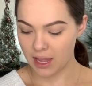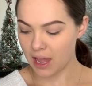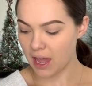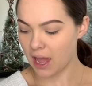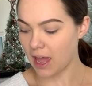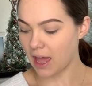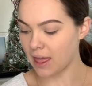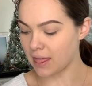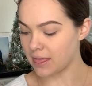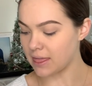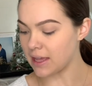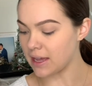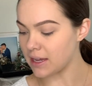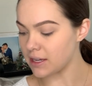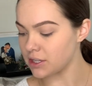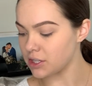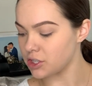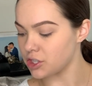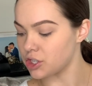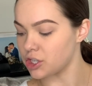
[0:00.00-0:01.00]
And
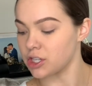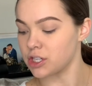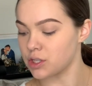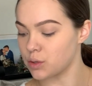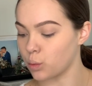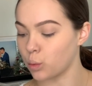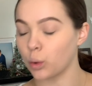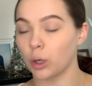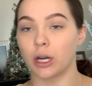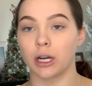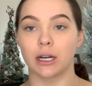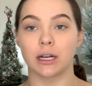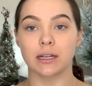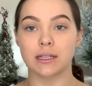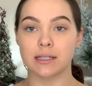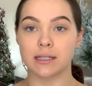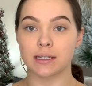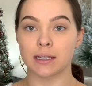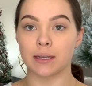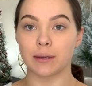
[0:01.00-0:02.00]
this just
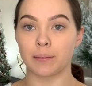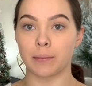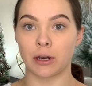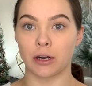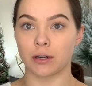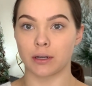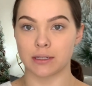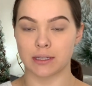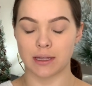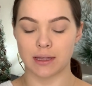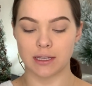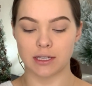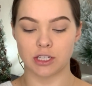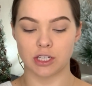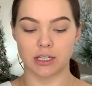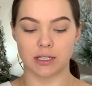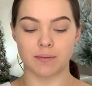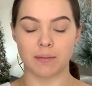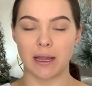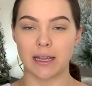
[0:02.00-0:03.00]
works miracles, and this
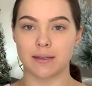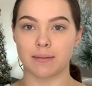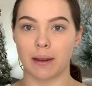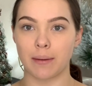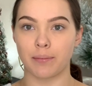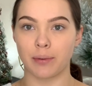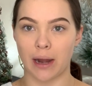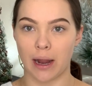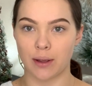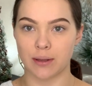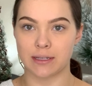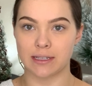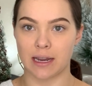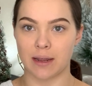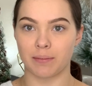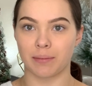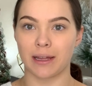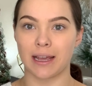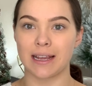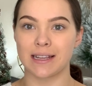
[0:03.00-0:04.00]
just makes my brows stay in
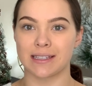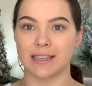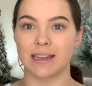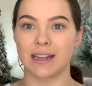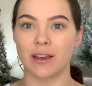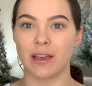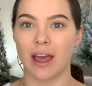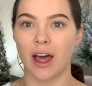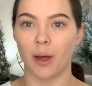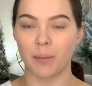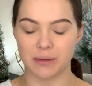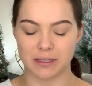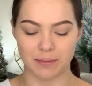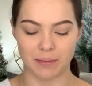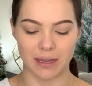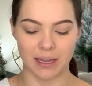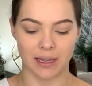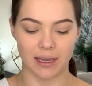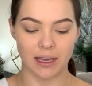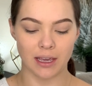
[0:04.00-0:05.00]
place, and it helps
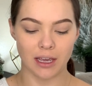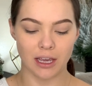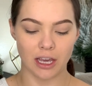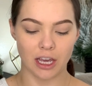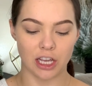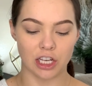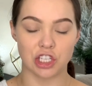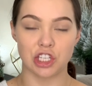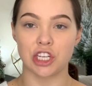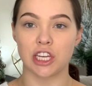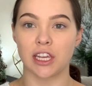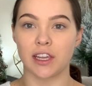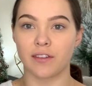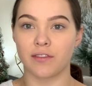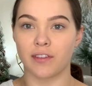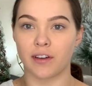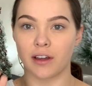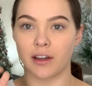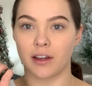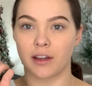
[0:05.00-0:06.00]
me
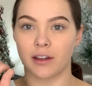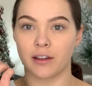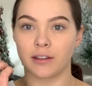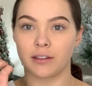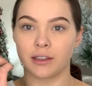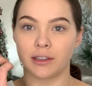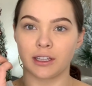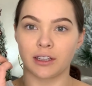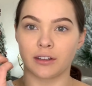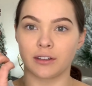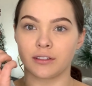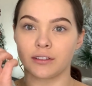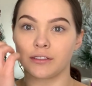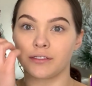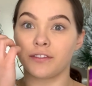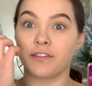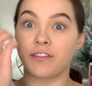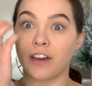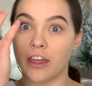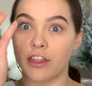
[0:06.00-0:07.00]
achieve a little
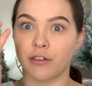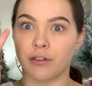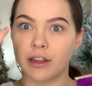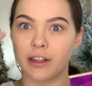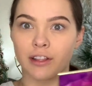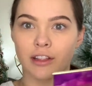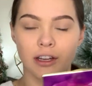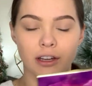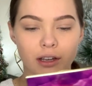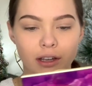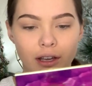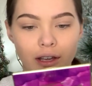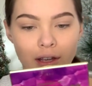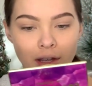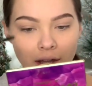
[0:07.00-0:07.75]
feathery look.